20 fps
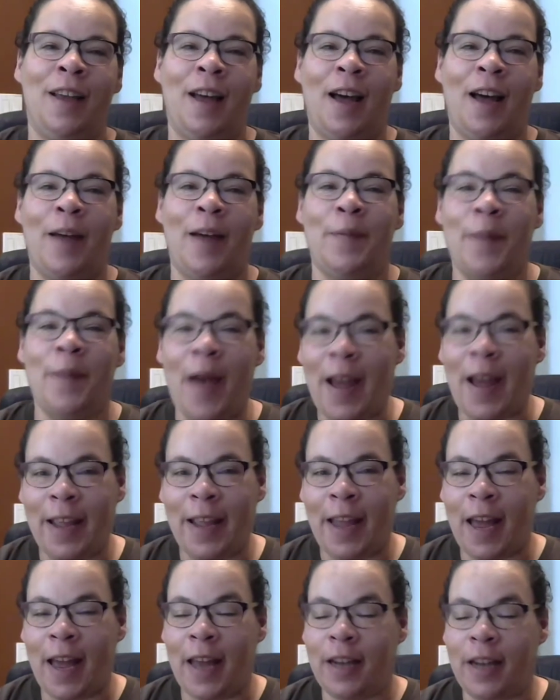I'm back
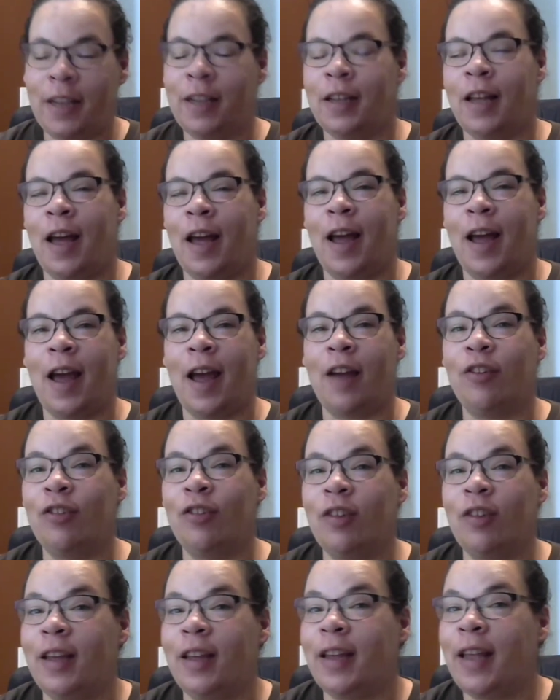again. I
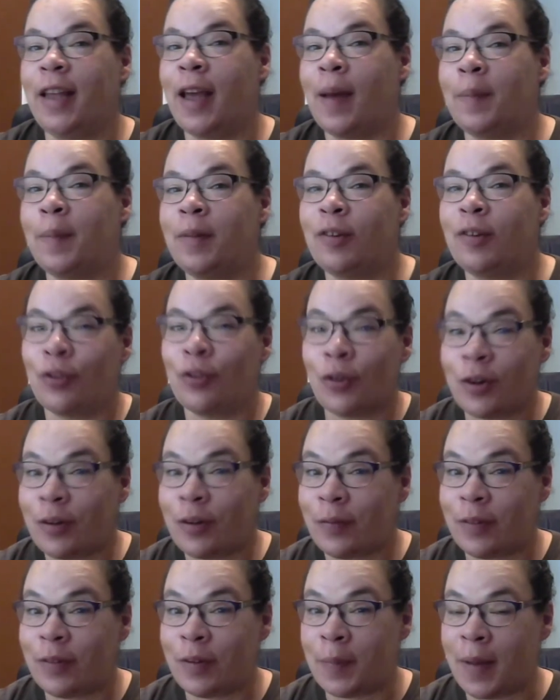actually kept sort
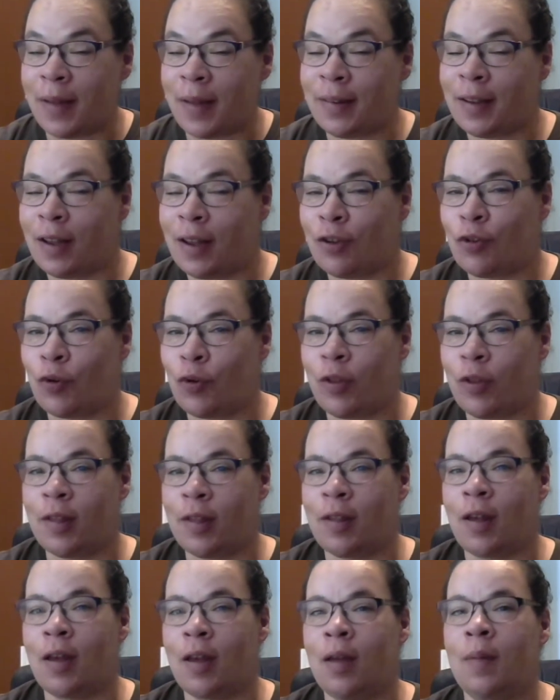of to my schedule this
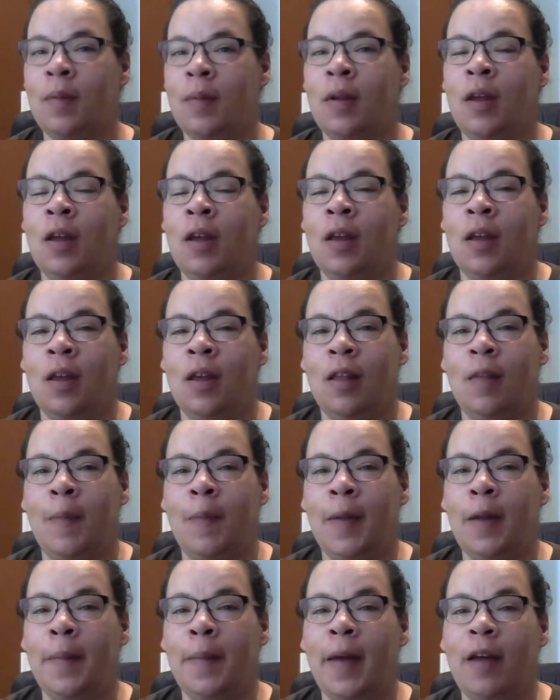time. It's
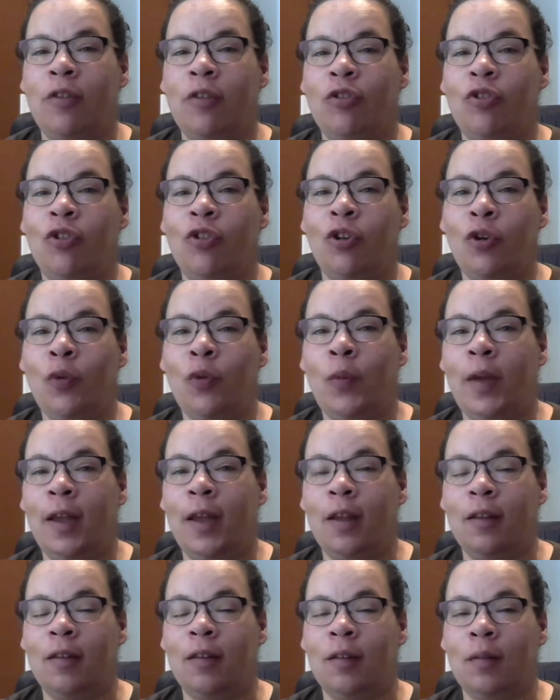been about 2
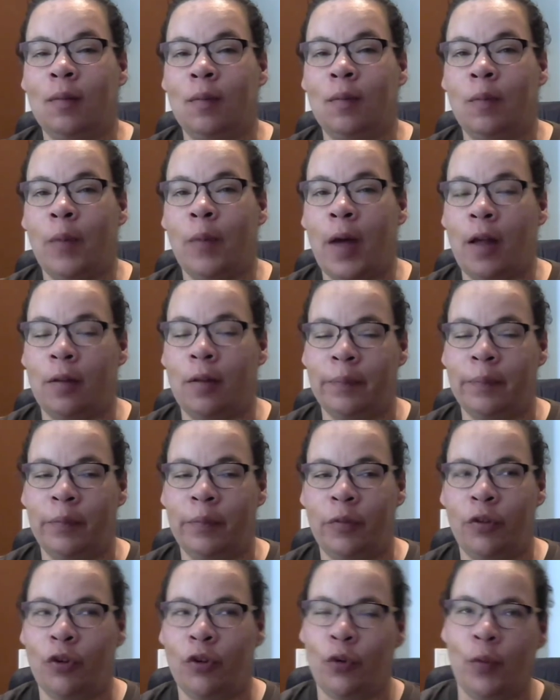weeks, well,
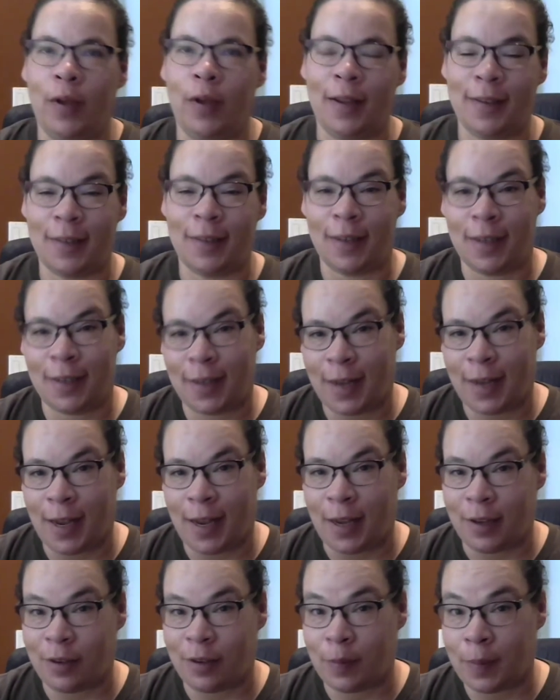2 weeks and a
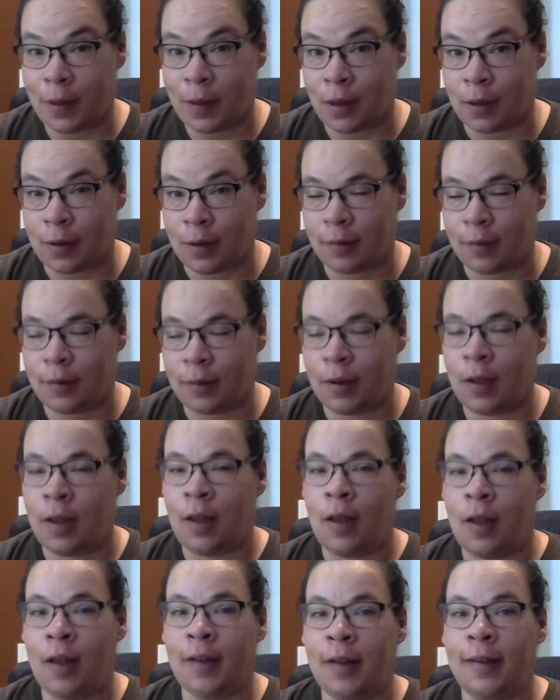day, to be honest,
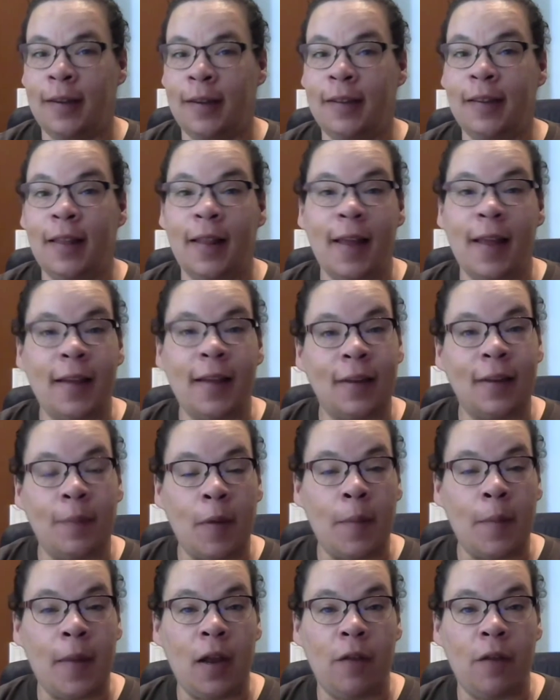since the last time
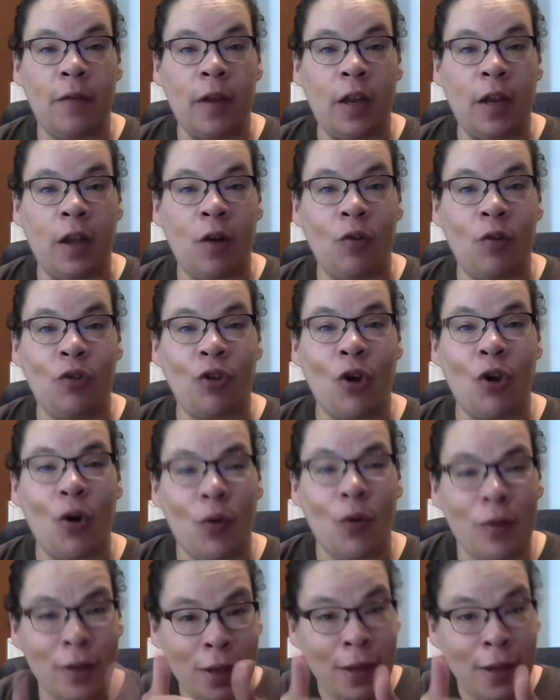I made a video,
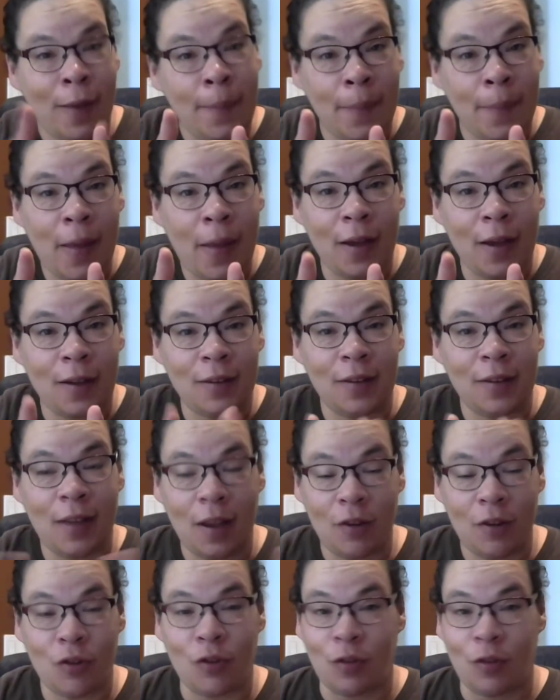so back on
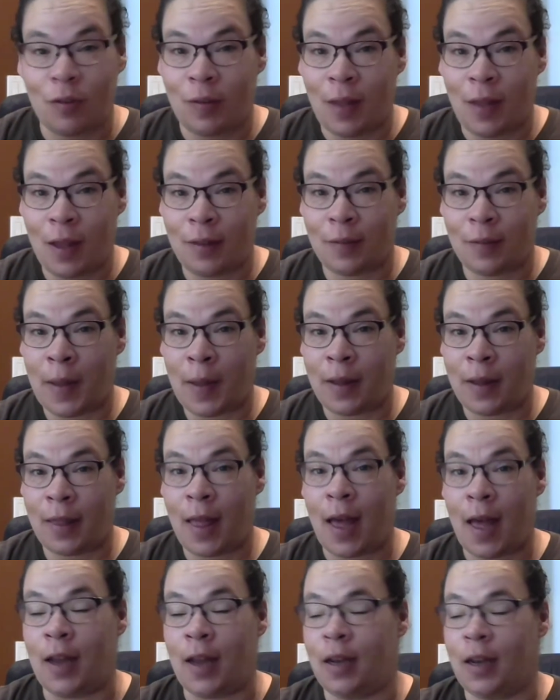schedule. How's about
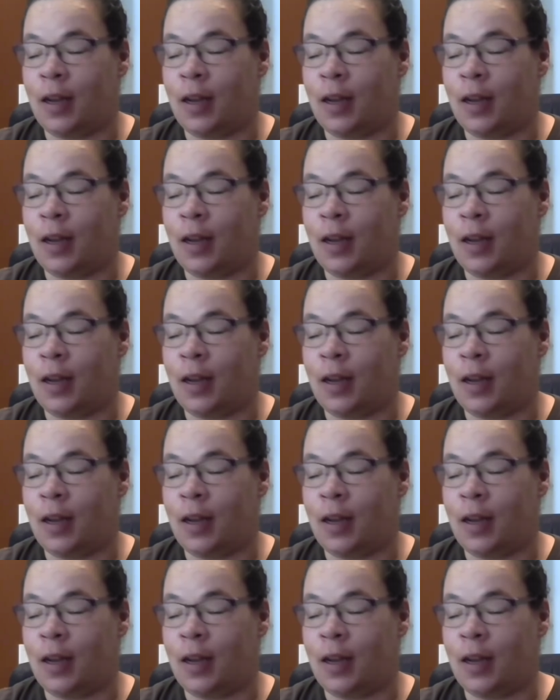that?